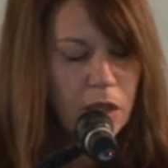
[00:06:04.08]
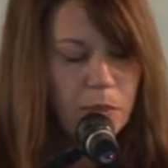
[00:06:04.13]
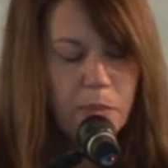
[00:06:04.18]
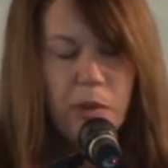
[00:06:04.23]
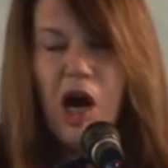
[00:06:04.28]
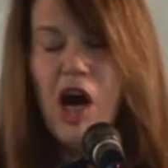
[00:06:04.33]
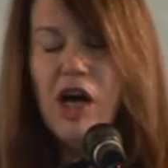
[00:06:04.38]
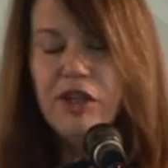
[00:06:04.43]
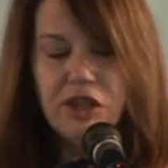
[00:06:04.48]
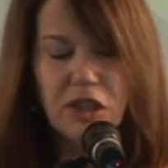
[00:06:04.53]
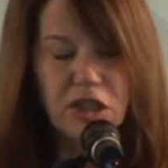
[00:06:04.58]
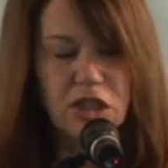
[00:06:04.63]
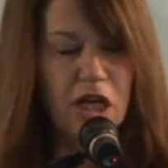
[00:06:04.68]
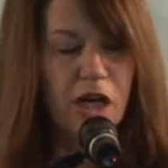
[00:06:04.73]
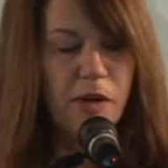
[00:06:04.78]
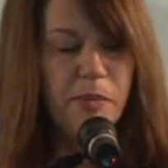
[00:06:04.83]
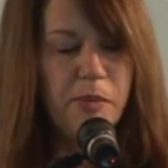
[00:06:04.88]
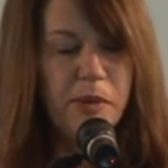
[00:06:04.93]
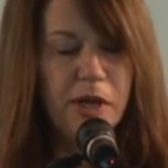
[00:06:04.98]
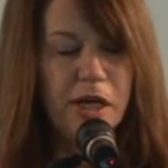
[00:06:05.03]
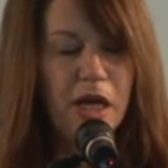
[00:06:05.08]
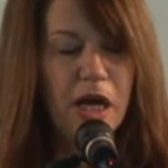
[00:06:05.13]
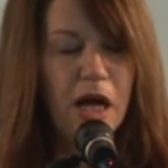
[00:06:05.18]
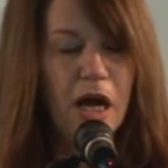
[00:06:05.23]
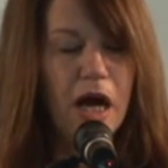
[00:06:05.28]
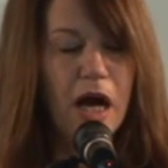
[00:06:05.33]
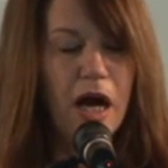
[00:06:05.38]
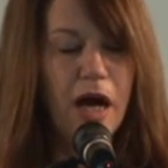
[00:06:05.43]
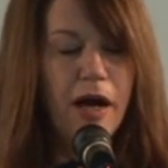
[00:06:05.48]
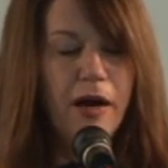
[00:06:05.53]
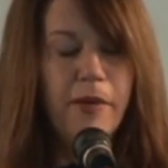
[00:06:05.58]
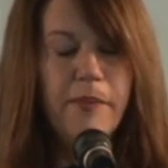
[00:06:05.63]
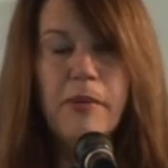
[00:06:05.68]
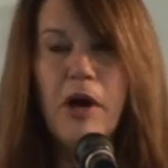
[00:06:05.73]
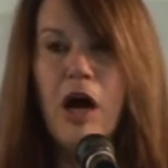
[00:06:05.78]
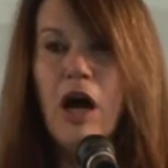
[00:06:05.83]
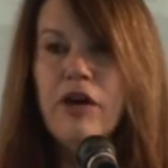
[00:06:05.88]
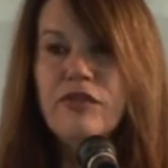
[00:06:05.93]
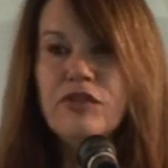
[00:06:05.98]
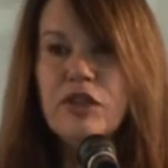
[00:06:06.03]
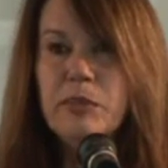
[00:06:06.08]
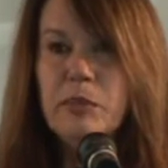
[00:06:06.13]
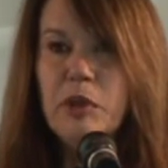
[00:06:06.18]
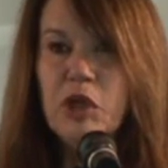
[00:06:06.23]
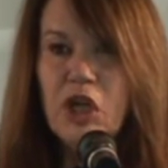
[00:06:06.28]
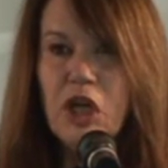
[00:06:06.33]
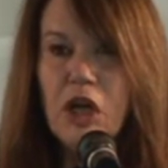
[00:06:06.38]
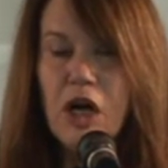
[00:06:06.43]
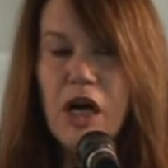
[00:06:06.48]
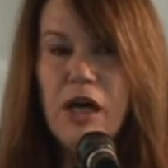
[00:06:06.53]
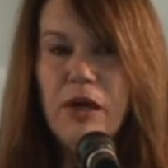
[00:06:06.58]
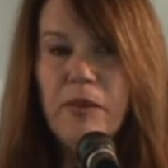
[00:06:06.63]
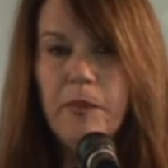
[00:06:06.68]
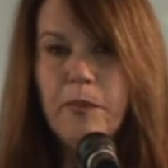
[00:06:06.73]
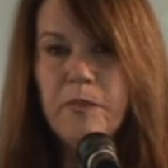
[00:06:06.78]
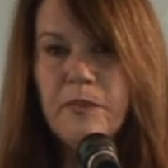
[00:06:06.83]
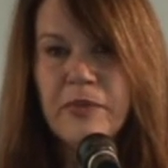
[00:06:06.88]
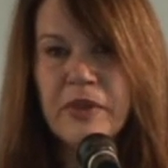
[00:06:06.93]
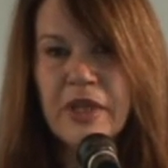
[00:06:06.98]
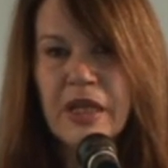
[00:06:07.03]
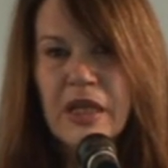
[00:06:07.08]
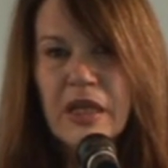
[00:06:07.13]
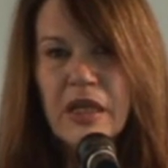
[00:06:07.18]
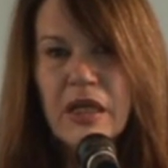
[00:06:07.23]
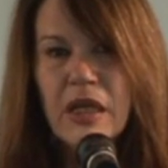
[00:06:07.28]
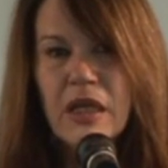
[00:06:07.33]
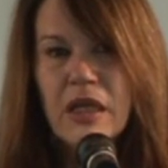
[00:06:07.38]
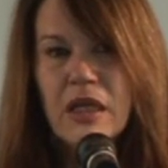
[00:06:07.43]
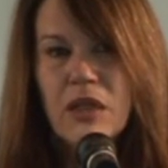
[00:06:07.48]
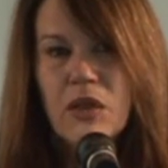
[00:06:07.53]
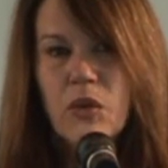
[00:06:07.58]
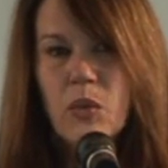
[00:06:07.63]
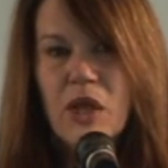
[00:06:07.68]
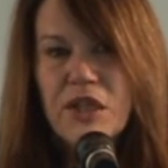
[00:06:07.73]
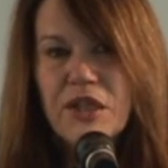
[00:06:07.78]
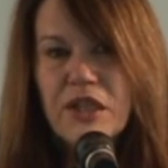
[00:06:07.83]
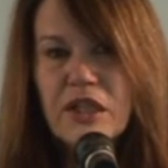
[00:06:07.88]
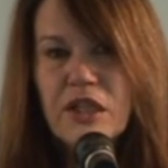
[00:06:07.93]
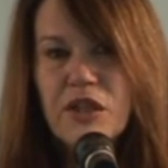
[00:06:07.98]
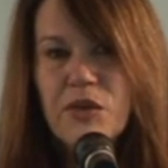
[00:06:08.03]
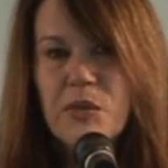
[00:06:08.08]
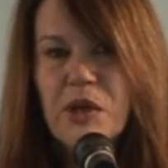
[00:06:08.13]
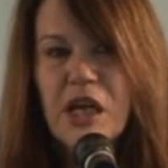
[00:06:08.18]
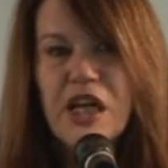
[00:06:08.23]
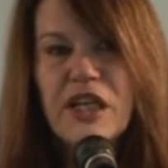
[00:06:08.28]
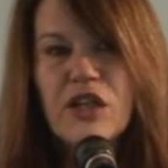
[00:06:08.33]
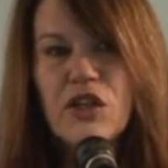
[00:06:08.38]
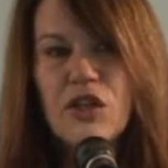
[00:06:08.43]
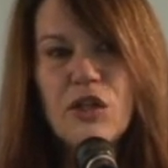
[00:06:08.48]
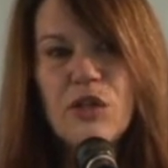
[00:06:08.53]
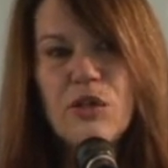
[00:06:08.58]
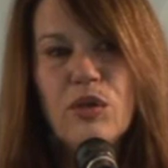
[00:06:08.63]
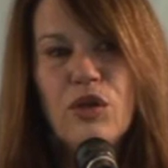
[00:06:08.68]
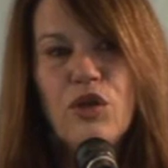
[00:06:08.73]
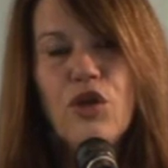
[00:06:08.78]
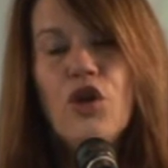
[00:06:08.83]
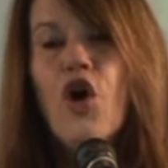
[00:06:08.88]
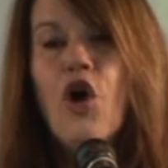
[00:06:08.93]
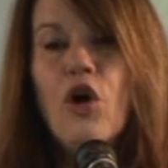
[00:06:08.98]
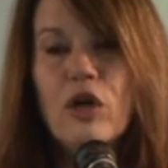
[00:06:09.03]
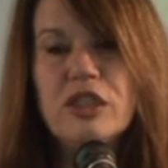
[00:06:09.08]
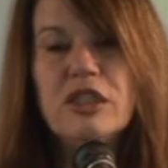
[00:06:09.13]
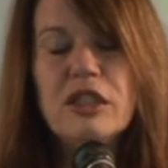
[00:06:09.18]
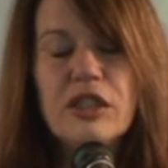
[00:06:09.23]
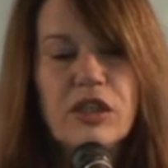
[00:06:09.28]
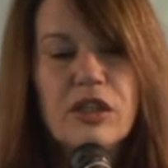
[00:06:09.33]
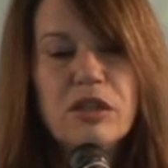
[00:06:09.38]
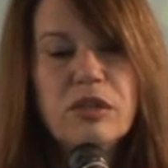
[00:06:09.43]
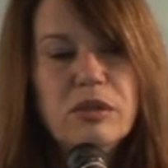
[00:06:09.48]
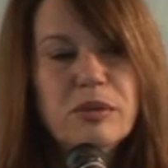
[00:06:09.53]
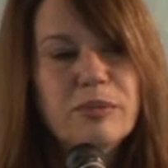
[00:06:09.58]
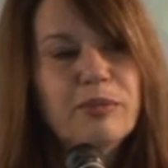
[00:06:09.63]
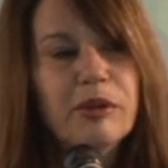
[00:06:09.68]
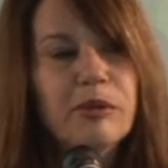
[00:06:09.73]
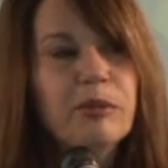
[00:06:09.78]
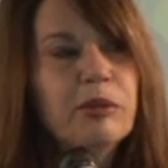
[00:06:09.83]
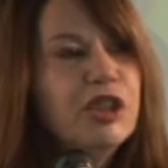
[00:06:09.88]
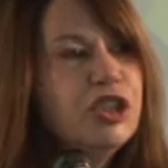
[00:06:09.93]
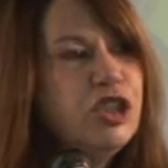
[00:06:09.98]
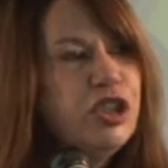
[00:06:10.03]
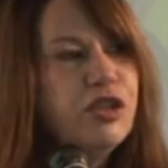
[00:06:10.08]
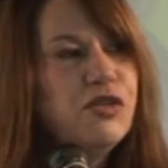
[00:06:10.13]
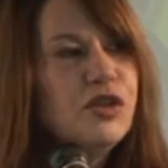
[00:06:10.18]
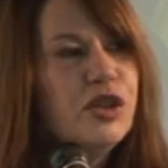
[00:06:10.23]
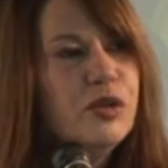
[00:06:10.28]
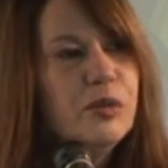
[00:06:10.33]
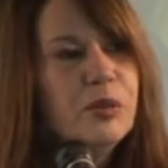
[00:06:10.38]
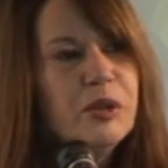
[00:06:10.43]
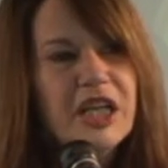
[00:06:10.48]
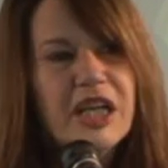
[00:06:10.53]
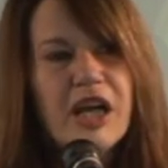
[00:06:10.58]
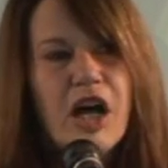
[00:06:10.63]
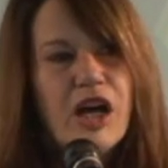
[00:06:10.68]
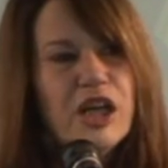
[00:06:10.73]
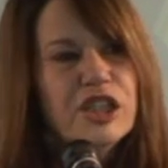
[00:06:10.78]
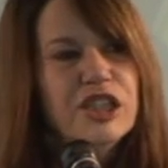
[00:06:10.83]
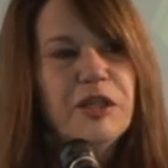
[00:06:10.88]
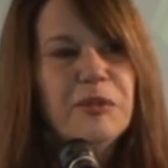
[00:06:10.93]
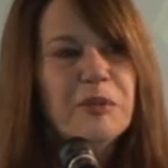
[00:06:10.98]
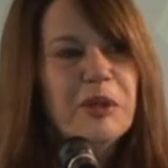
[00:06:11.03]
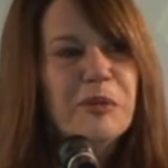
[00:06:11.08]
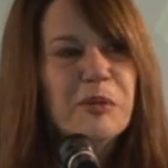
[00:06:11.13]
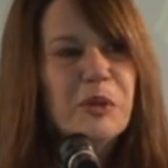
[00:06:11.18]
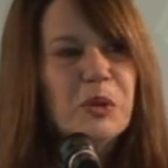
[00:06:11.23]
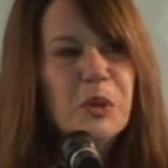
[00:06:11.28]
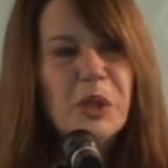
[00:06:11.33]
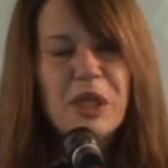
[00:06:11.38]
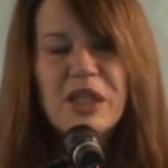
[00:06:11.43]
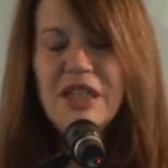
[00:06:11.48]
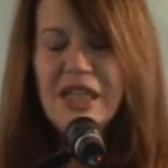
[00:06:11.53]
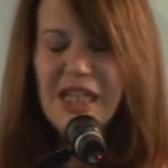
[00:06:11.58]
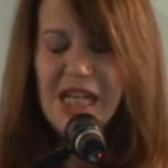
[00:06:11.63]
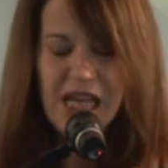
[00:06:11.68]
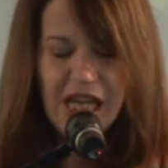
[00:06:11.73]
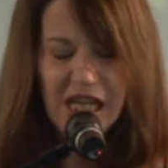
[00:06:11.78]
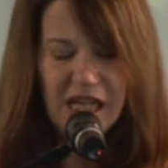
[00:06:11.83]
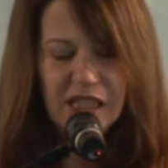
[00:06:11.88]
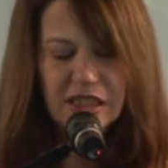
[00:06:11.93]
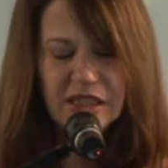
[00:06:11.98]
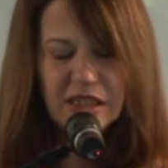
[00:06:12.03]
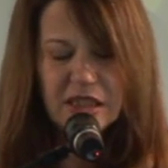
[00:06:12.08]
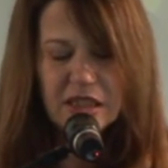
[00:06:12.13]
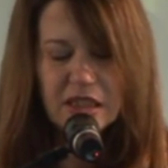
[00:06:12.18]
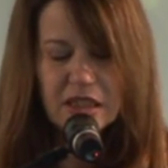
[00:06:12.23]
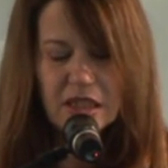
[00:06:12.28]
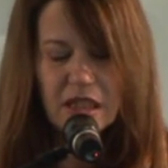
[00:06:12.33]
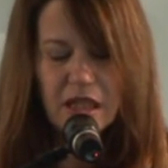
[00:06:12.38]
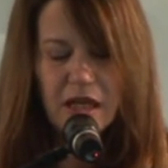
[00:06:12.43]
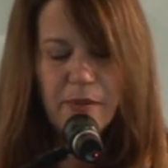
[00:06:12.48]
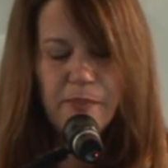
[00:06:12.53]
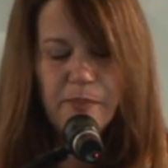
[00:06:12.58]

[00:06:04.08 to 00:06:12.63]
the Bathtub after Bonnard. The one thing you might not know, but most of you being arty people will, is that